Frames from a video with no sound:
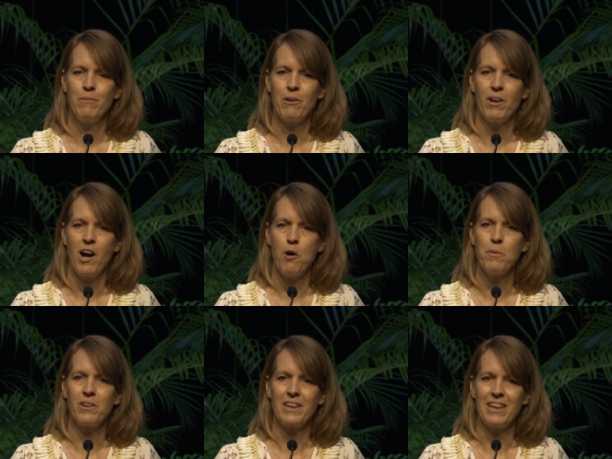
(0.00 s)
May we all
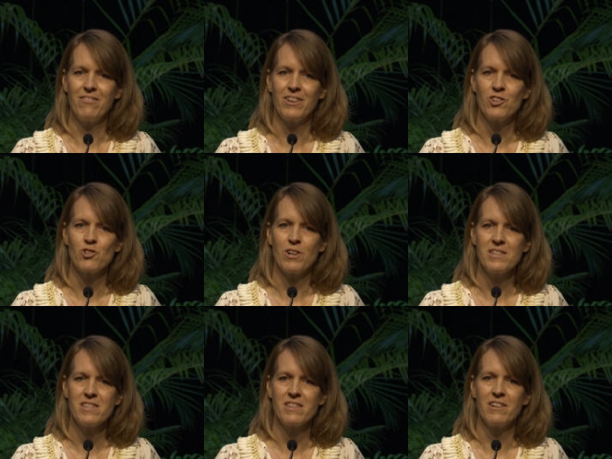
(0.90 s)
believe and
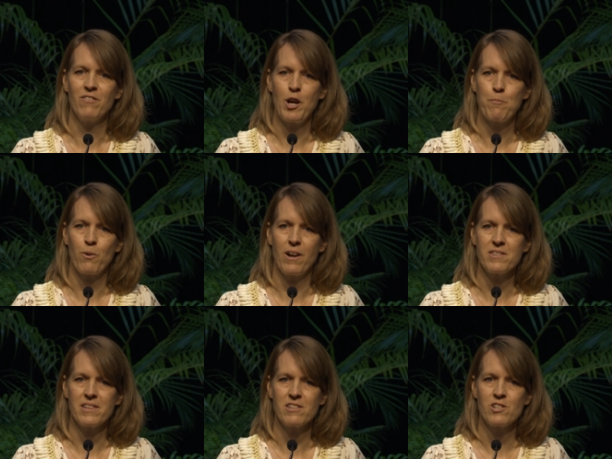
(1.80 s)
trust the divine
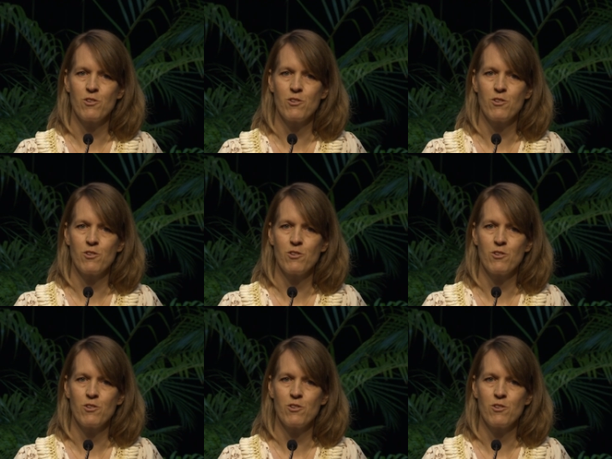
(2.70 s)
process